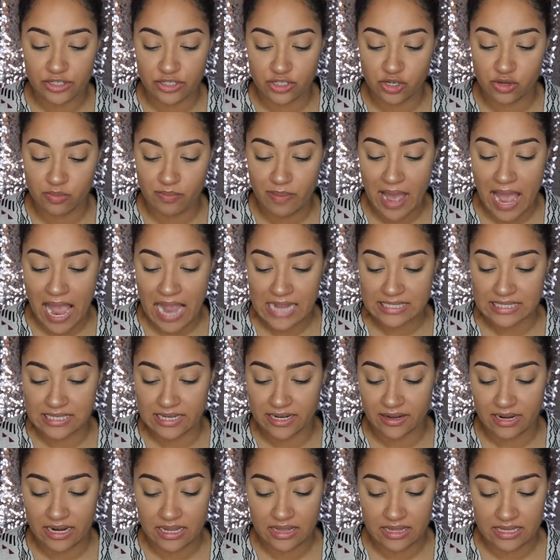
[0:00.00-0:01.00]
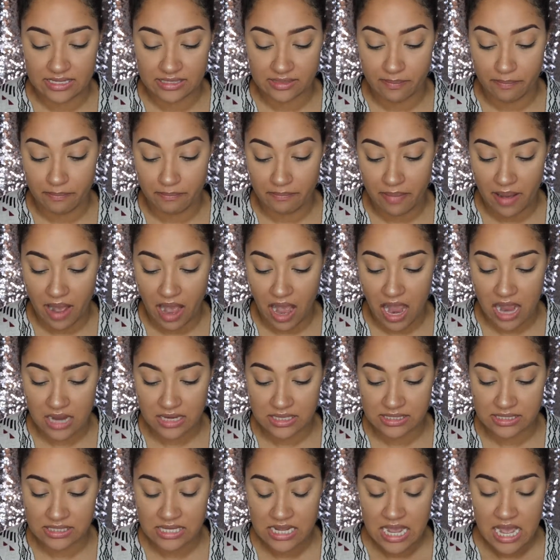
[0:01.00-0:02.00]
2 packs that are in this
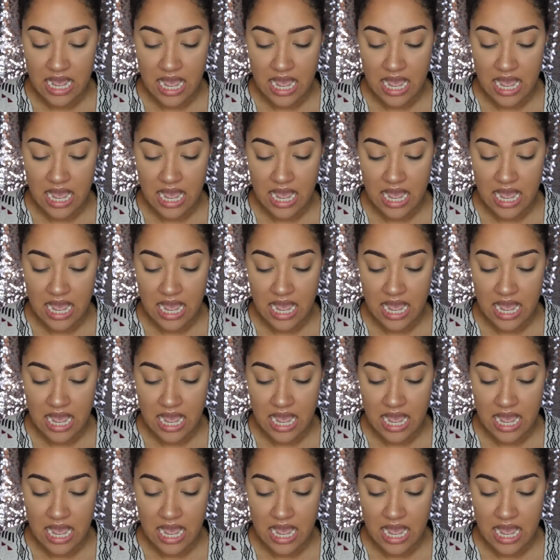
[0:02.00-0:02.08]
box.